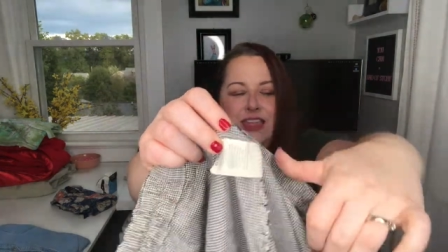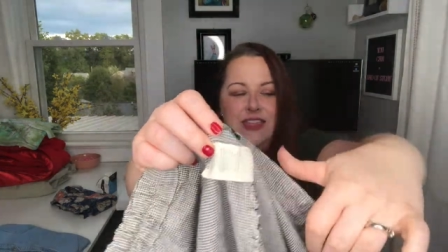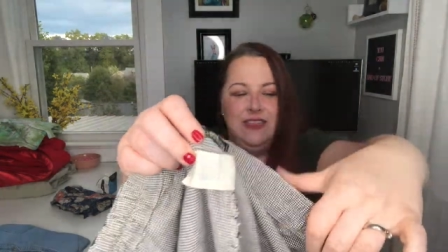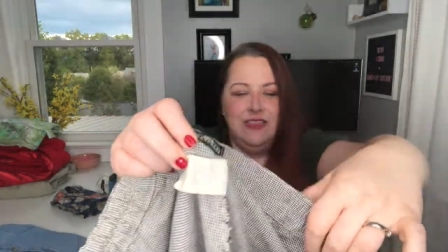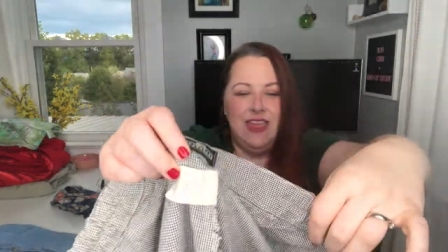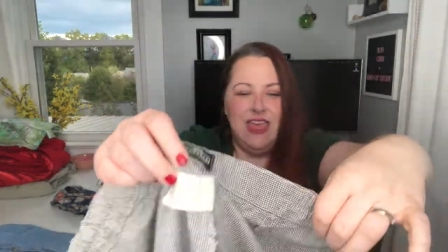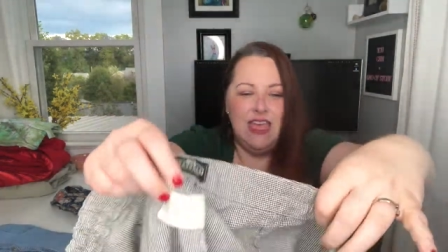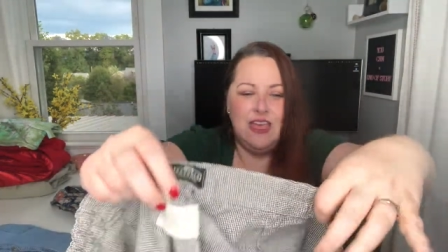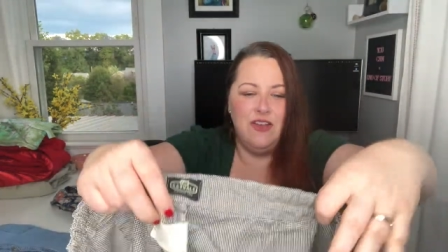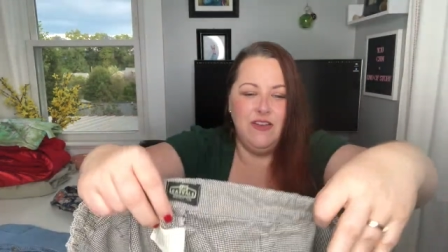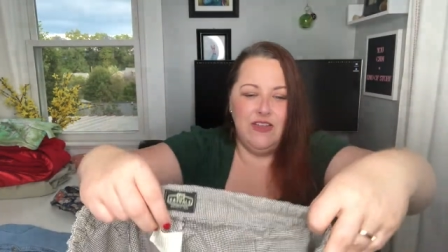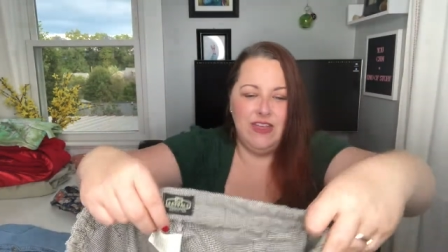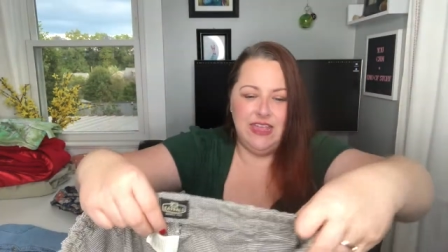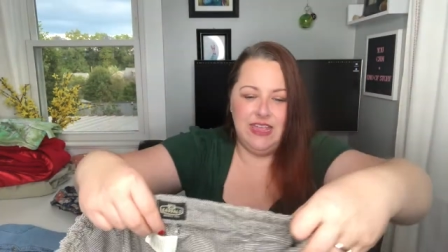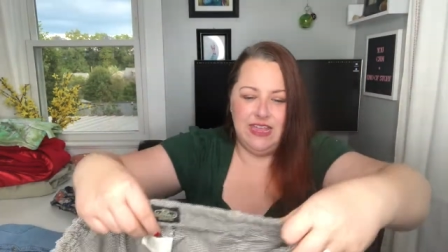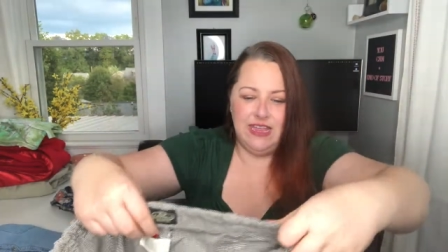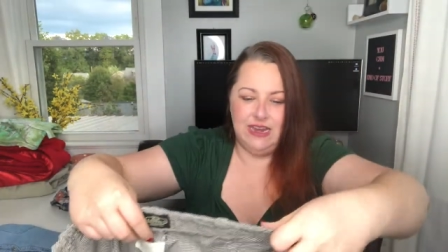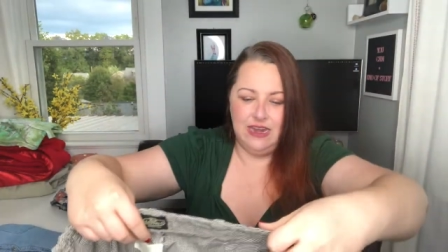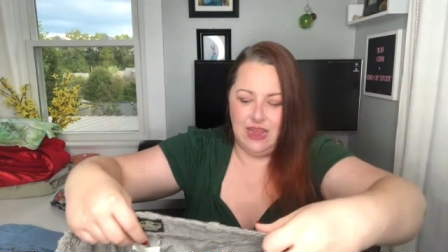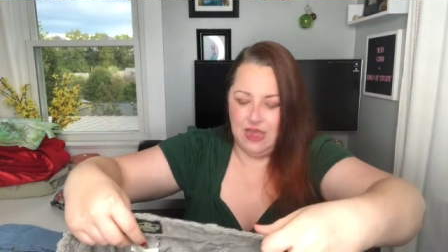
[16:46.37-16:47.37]
They are
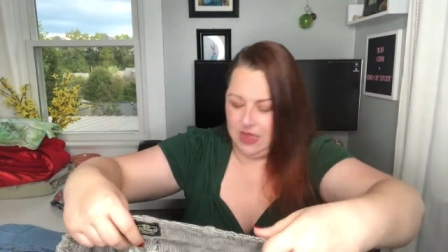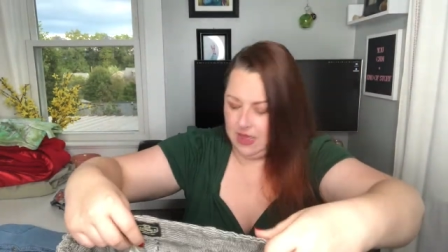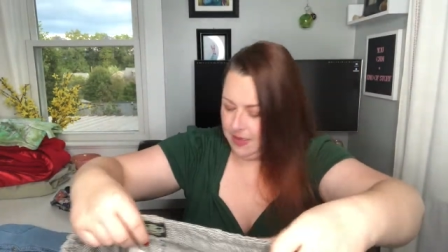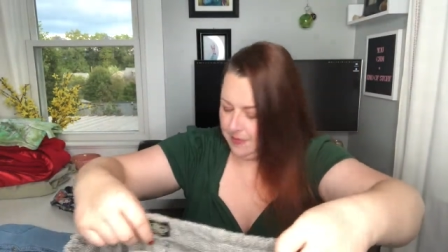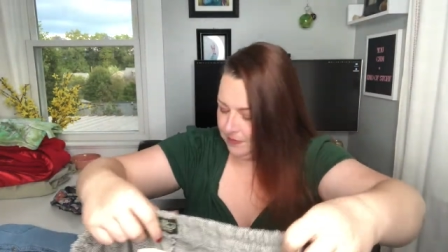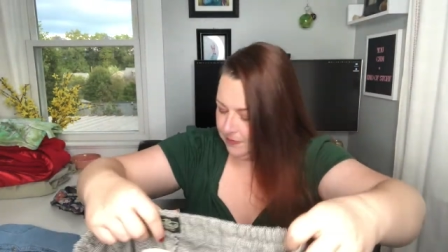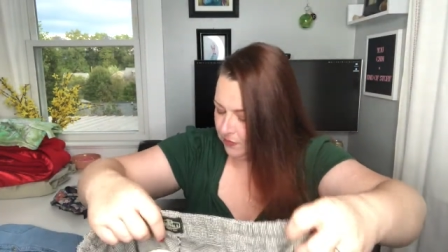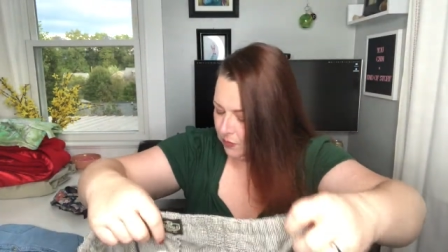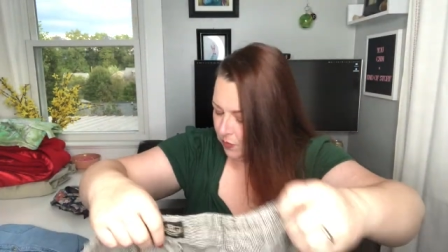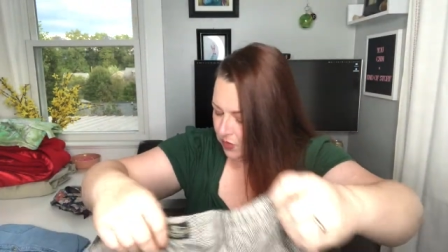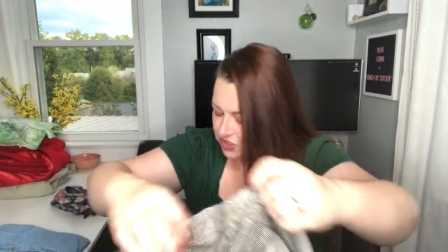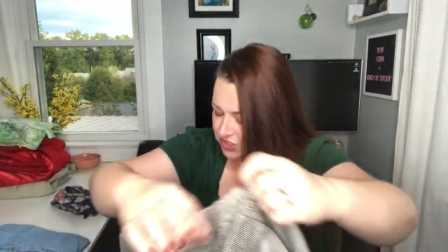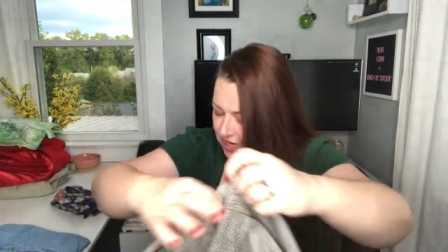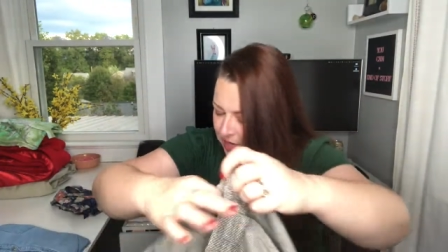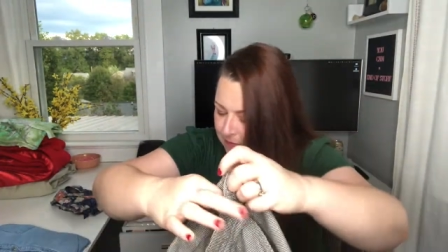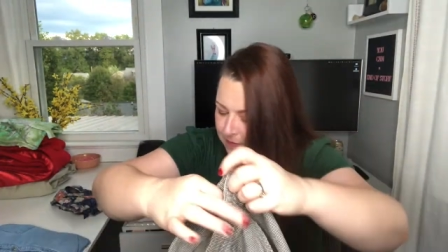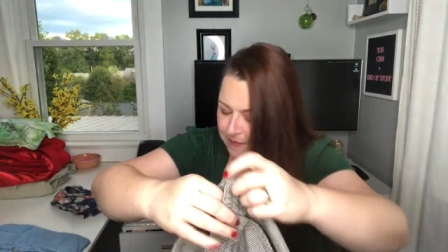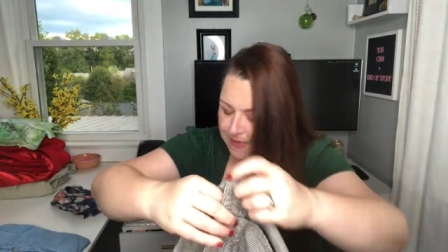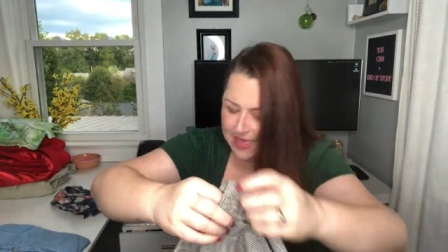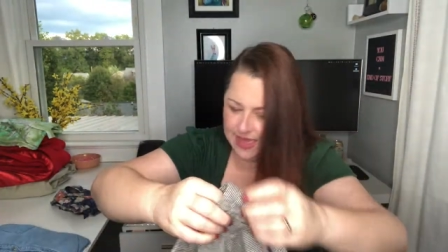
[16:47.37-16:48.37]
in, watch
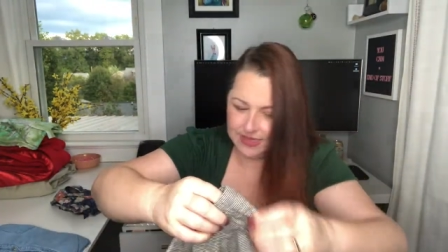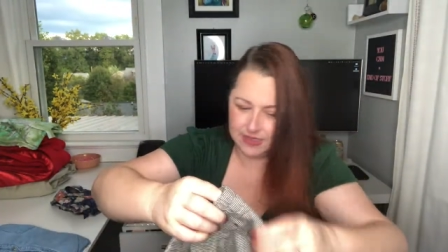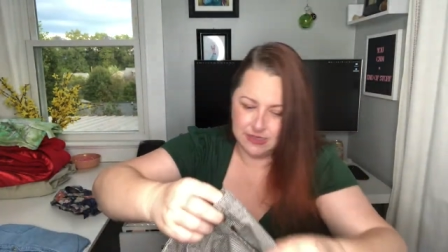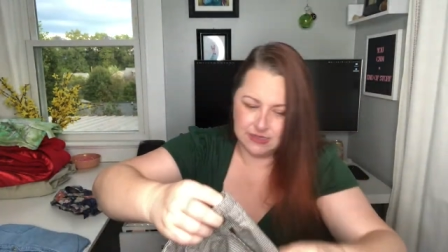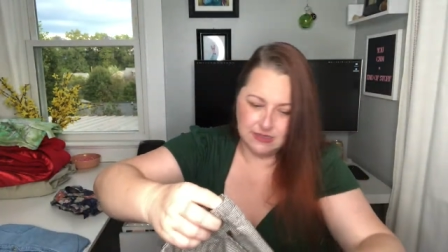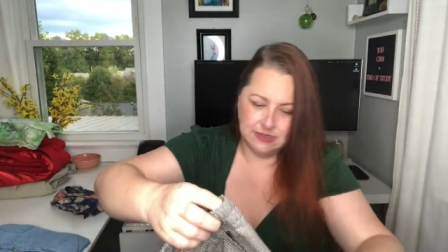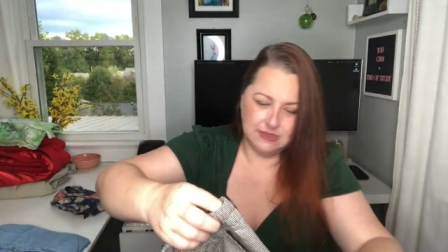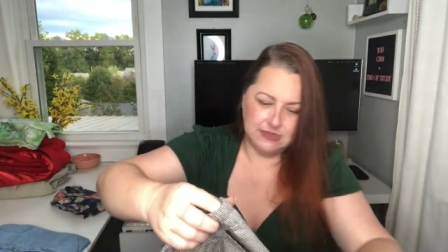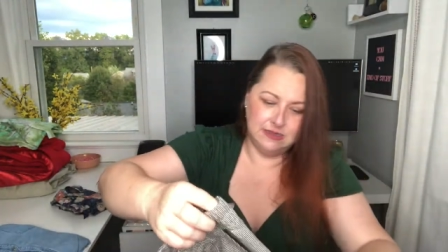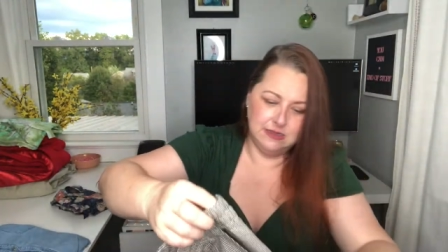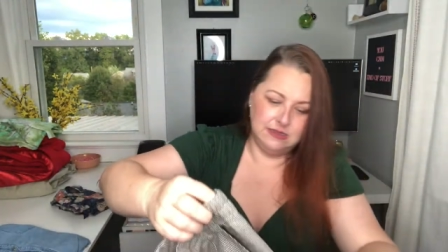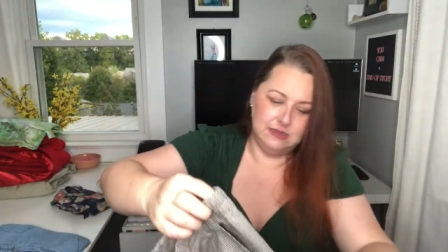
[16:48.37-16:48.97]
out Max,